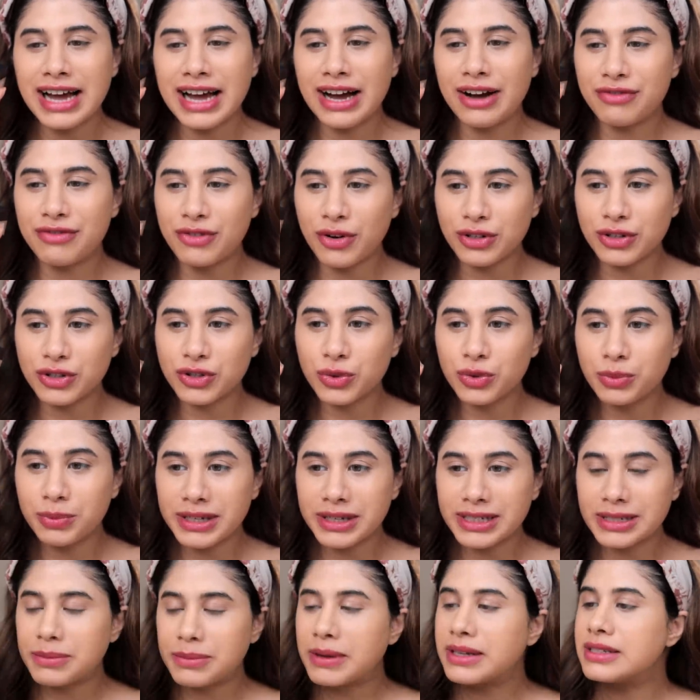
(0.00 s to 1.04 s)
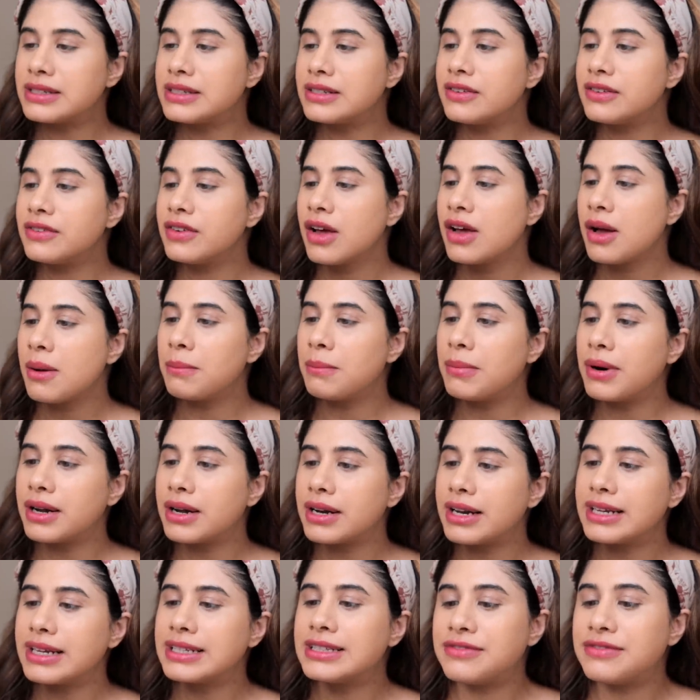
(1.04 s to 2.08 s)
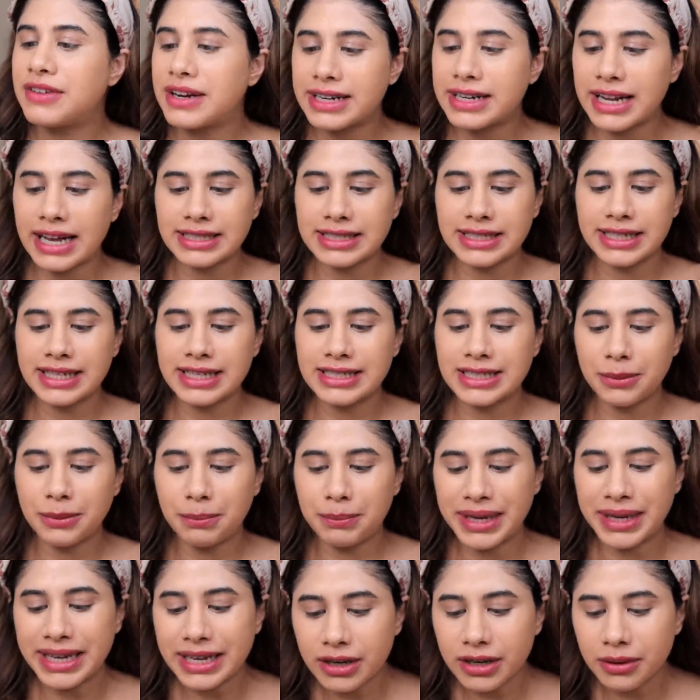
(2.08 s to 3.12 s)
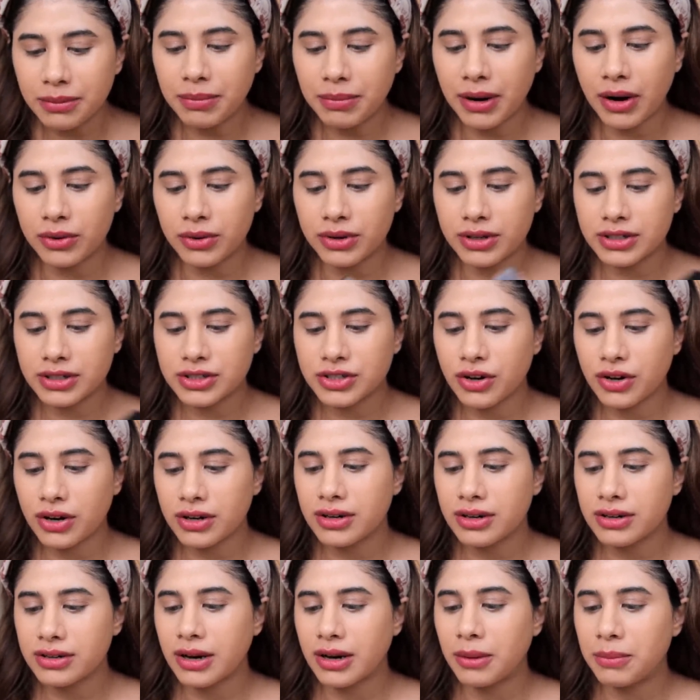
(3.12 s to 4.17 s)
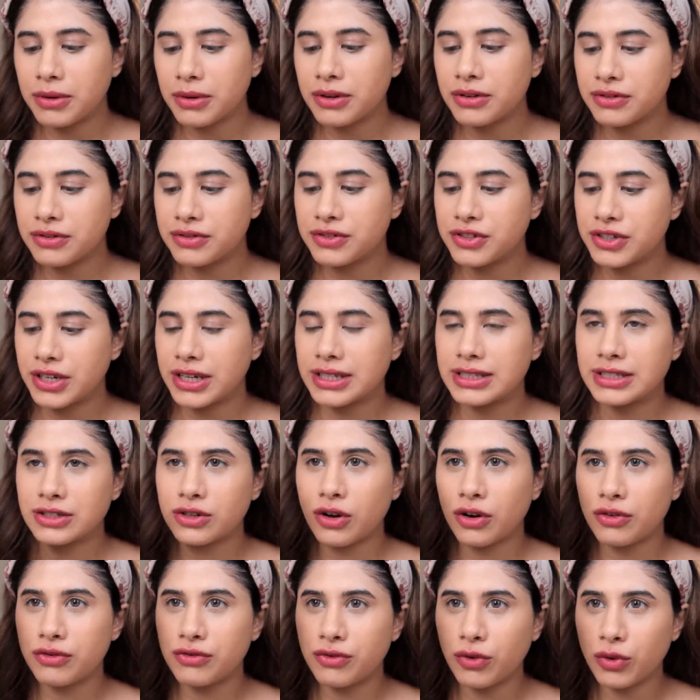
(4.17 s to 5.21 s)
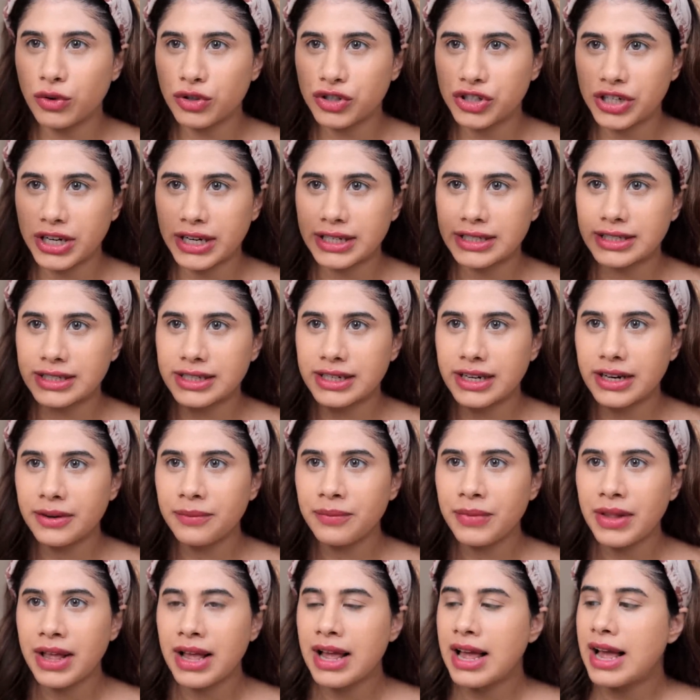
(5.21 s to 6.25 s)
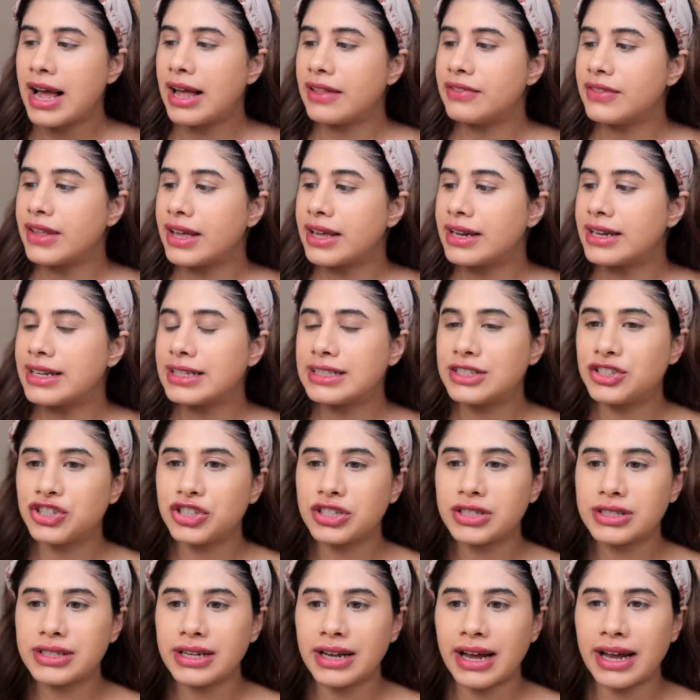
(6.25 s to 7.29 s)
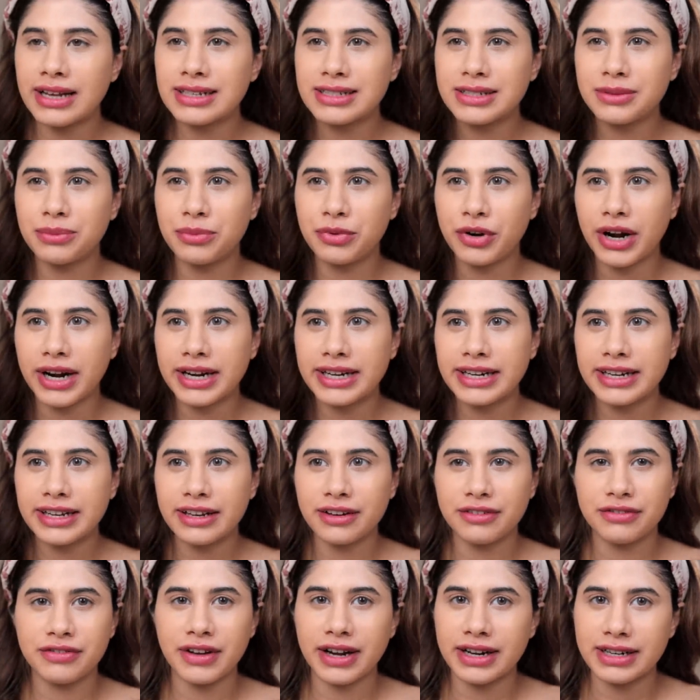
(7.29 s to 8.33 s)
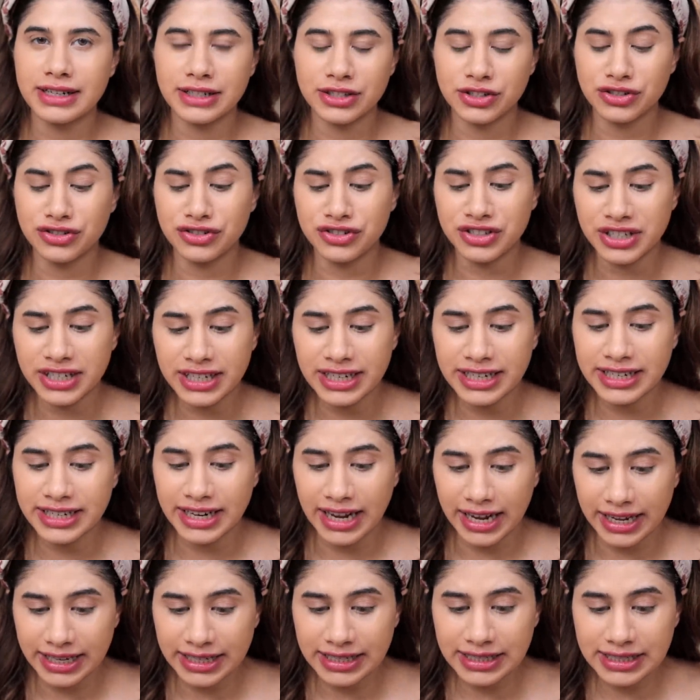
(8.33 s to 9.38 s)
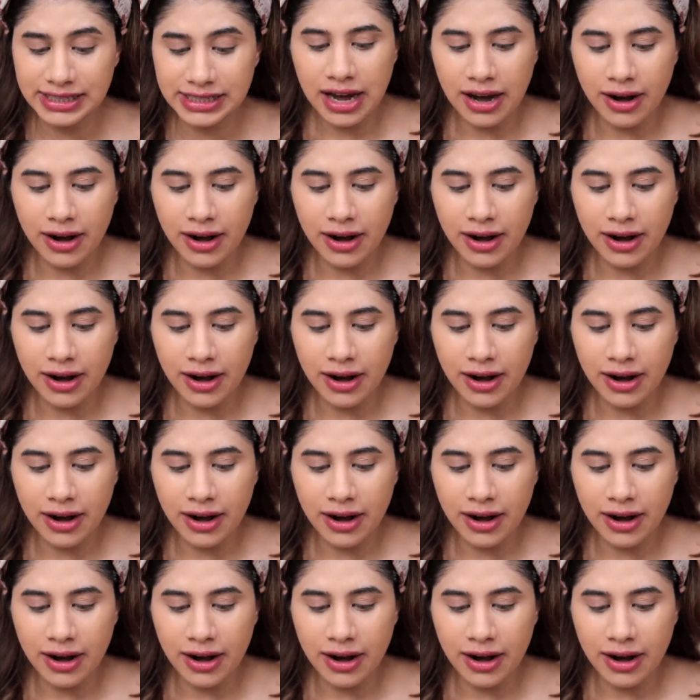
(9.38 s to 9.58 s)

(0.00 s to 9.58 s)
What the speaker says: Of course, super expensive, but it's fantastic. It's a pink powder. It's got a couple of shades. It's got four shades in it. And then it just has a brightening effect. It's really nice.